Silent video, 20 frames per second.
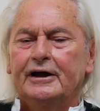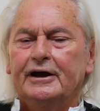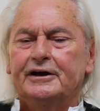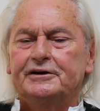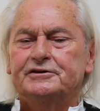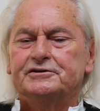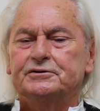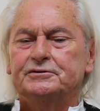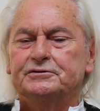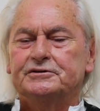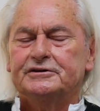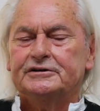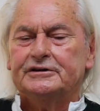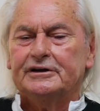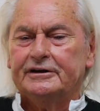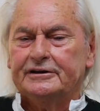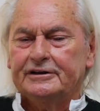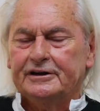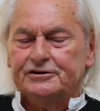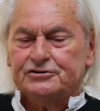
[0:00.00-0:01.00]

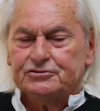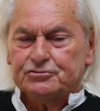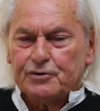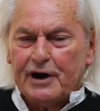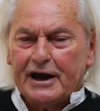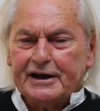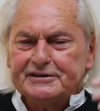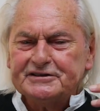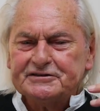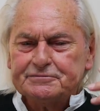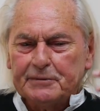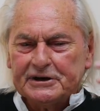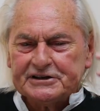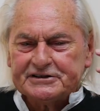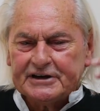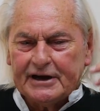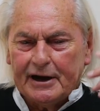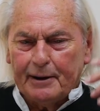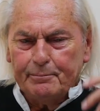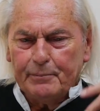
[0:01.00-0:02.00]
The strength
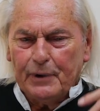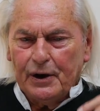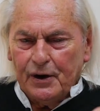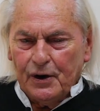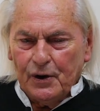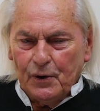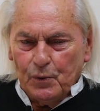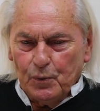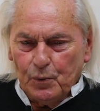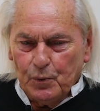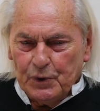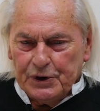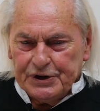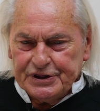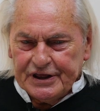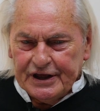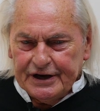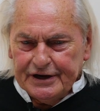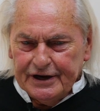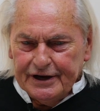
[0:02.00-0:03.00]
must come
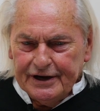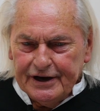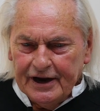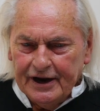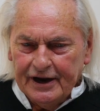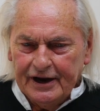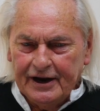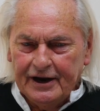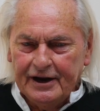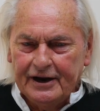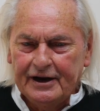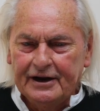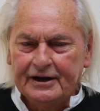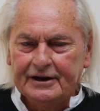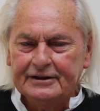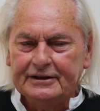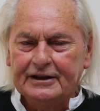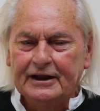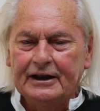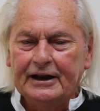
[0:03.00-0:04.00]
within
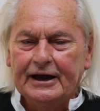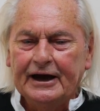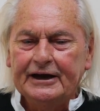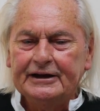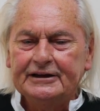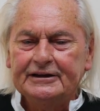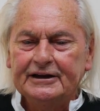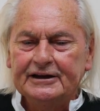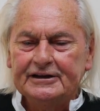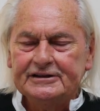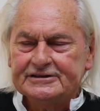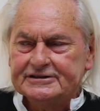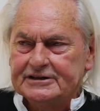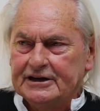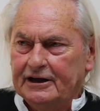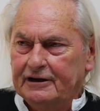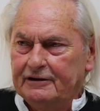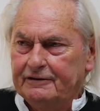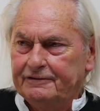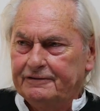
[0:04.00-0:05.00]
the light
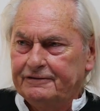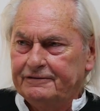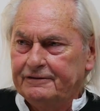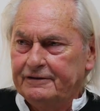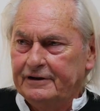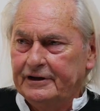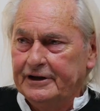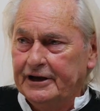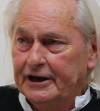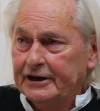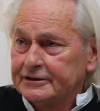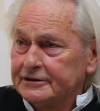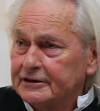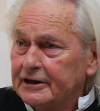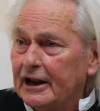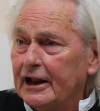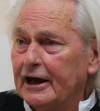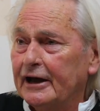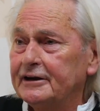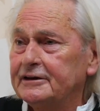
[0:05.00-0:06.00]
itself, a hidden
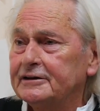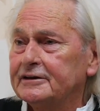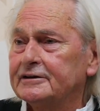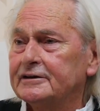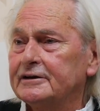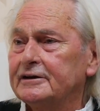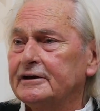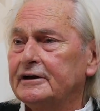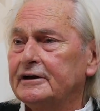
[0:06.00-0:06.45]
light.